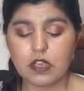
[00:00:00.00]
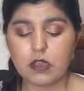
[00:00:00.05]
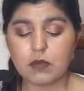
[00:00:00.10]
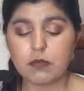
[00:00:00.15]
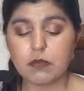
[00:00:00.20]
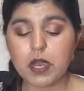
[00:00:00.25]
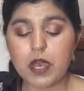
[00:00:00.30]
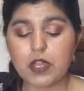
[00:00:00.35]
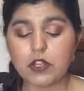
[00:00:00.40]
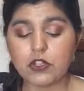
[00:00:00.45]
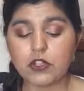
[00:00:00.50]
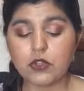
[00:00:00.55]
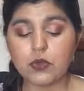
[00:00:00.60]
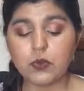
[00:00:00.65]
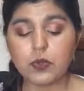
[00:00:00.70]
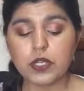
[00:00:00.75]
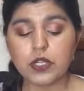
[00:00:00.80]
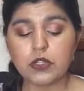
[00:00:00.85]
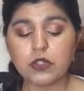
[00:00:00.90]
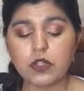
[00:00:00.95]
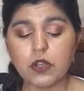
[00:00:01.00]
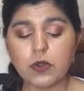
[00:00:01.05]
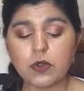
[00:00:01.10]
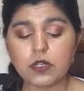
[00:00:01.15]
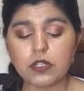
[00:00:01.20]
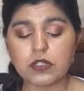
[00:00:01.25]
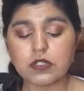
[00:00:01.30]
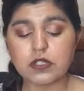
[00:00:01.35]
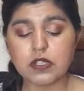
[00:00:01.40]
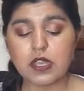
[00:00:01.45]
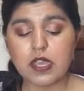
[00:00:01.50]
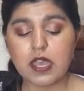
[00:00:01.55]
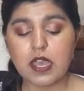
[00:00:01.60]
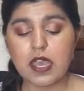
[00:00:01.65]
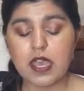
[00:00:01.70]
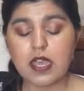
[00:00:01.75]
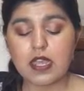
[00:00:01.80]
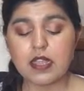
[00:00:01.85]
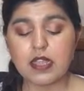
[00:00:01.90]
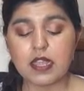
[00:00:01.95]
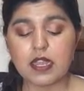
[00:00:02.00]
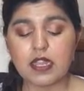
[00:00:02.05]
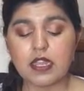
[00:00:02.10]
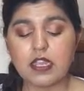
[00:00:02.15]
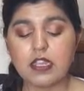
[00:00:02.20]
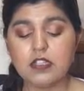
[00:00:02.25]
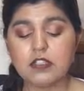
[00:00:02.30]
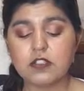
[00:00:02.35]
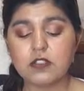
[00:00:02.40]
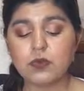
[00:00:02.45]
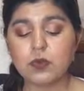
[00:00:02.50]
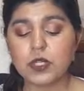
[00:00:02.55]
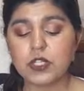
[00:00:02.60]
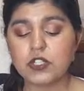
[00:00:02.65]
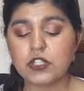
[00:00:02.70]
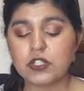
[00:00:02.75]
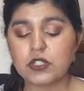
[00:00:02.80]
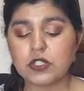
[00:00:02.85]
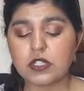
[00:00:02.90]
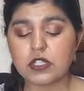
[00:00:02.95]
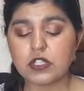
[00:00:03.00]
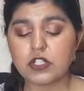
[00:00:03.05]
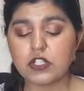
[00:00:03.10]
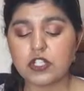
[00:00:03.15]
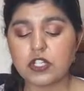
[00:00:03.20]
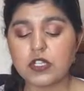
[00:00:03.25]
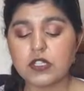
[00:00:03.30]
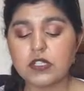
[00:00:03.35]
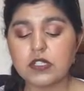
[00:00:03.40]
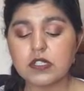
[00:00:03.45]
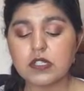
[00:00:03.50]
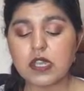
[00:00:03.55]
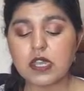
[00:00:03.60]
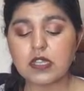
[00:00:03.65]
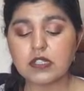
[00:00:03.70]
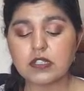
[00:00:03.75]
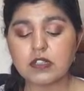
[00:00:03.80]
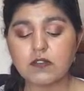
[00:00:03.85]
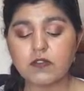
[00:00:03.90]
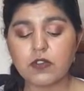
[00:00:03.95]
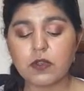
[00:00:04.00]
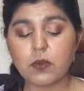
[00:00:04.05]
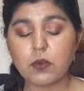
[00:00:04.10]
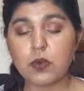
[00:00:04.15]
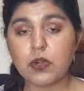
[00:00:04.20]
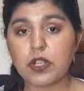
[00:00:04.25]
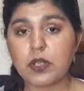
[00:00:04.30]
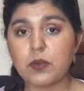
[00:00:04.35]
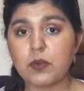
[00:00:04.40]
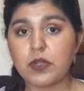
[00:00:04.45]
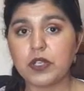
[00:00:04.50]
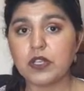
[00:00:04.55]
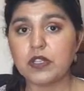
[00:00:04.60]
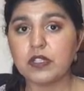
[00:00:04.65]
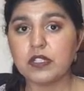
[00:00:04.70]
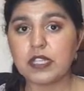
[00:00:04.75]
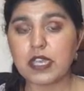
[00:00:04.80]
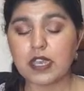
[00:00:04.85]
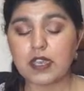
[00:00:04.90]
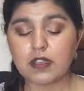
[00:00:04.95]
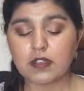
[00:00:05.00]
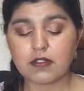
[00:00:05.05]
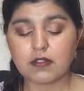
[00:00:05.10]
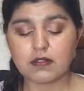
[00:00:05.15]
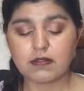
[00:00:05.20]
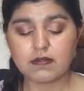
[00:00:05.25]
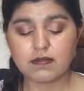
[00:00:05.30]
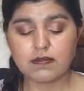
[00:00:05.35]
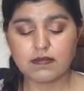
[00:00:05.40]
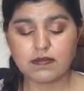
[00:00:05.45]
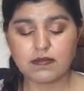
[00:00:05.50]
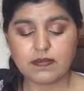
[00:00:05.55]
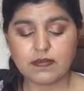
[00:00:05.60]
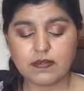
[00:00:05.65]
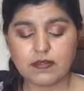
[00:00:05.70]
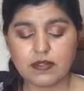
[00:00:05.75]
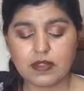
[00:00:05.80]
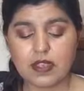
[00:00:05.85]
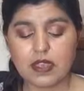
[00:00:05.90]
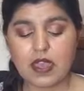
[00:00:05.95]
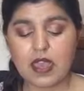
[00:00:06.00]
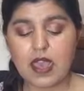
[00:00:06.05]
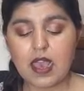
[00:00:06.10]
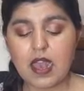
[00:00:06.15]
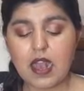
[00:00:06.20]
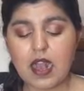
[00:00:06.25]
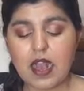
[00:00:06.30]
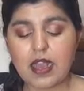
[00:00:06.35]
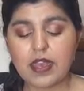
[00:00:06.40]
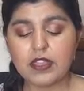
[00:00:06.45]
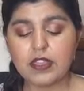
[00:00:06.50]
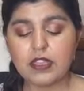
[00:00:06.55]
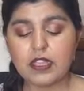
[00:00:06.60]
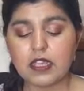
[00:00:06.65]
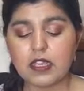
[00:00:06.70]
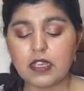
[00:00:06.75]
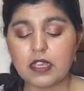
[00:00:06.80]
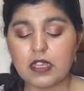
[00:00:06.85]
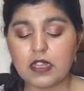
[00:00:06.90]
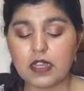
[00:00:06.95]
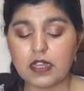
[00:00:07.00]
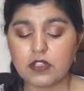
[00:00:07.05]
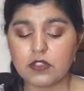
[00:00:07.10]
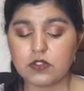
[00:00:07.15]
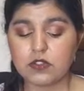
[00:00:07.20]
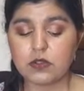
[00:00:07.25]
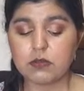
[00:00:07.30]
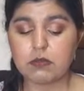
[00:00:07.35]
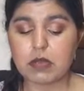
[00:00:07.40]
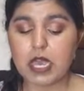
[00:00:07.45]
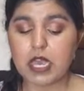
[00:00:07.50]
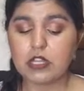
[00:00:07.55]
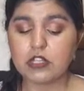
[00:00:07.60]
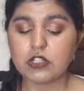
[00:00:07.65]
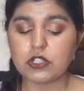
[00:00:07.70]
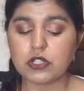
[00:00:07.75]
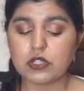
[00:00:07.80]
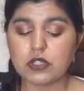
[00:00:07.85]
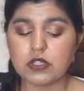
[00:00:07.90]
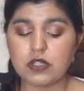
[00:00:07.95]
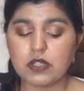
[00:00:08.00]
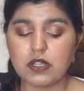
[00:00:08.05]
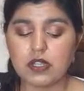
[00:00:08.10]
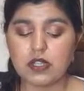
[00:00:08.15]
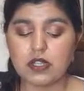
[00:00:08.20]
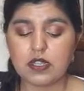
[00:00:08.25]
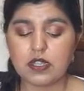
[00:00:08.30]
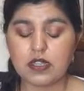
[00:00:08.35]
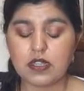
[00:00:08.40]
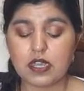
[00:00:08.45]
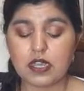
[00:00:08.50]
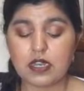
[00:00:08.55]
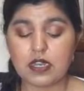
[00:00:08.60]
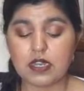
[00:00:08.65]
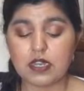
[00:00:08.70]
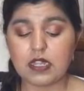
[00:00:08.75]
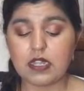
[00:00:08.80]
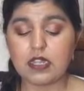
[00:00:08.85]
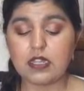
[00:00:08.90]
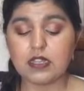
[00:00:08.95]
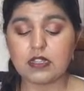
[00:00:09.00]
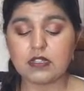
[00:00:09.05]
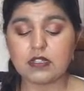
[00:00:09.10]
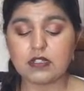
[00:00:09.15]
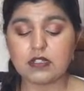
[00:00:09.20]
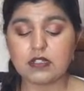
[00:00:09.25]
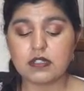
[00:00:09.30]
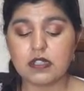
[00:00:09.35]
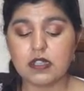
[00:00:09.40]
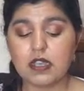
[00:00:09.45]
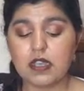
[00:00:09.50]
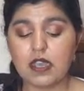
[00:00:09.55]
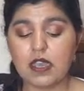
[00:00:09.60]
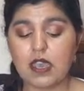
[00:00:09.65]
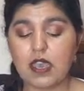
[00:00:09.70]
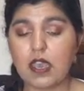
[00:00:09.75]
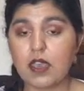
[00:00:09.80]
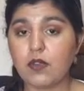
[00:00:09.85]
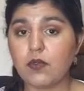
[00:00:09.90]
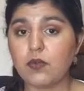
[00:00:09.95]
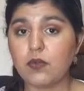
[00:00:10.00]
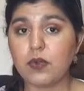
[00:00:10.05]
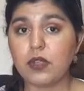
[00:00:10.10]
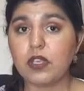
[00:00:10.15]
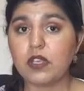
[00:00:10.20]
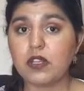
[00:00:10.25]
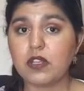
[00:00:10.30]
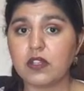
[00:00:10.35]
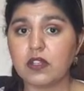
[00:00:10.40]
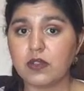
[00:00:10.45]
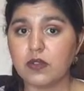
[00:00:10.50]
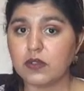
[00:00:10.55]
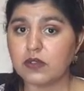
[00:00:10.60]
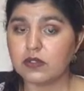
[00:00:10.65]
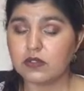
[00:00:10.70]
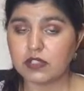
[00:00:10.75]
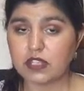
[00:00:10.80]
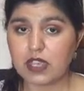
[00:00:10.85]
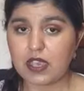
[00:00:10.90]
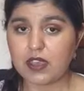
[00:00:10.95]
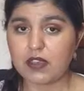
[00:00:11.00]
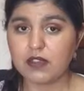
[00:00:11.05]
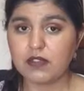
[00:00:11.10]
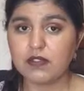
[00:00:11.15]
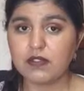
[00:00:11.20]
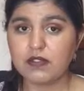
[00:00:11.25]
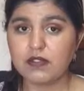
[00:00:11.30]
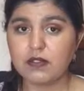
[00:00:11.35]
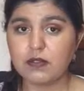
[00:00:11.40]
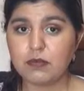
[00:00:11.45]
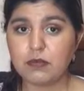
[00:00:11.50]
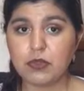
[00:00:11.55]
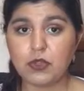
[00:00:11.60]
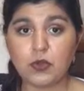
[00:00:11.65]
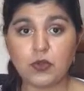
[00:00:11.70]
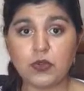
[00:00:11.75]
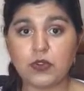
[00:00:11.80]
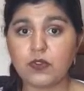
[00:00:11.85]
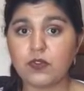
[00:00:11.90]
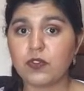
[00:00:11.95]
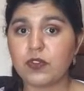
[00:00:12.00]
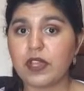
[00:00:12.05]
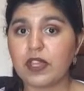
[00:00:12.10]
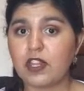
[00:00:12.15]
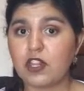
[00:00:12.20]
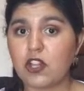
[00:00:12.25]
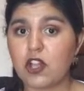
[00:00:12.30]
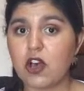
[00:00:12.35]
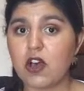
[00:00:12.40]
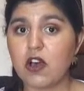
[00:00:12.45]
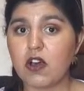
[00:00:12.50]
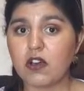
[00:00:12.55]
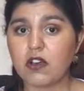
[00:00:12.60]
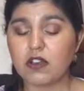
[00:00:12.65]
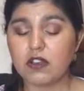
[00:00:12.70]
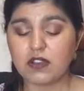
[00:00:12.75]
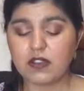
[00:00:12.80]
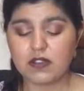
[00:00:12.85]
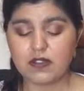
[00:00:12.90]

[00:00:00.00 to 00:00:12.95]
But you will notice that he switches it just as if it were a real tail. I think he likes to imagine that it is a real tail, beautiful and long.